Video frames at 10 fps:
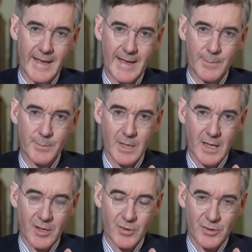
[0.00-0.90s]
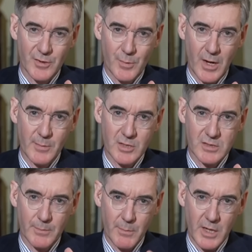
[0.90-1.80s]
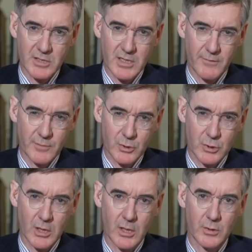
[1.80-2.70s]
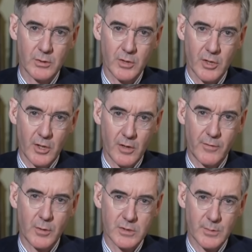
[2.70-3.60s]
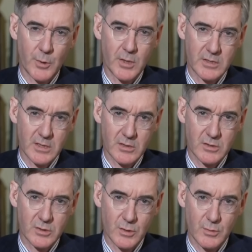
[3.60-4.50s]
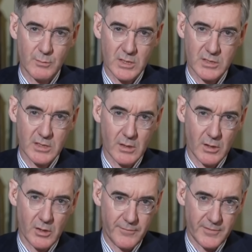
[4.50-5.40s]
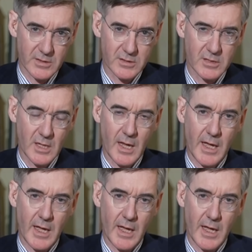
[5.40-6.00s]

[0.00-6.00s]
the Prime Minister must have control of who is appointed to ministerial office.